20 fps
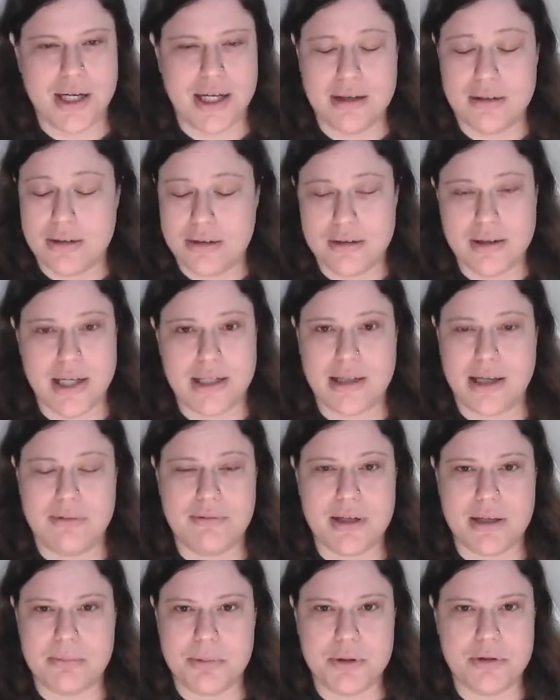I don't know. I gave
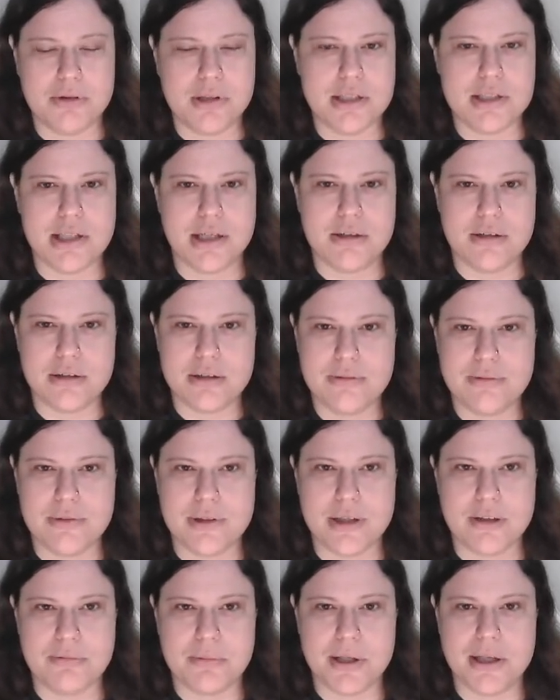the computer a gender.
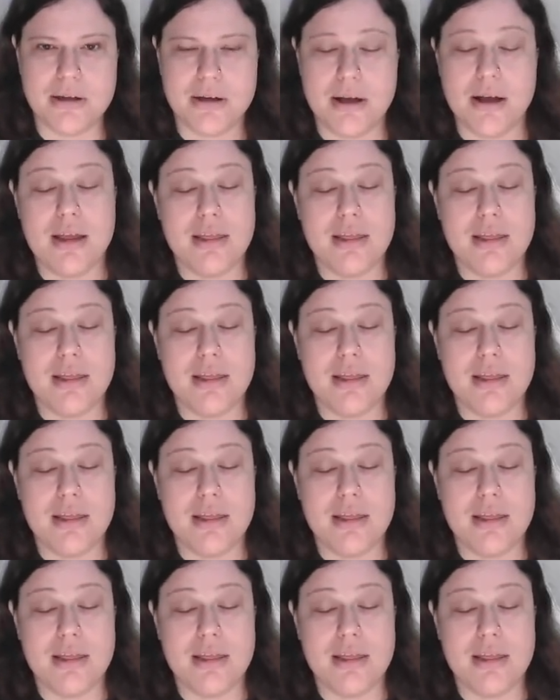Forgive me.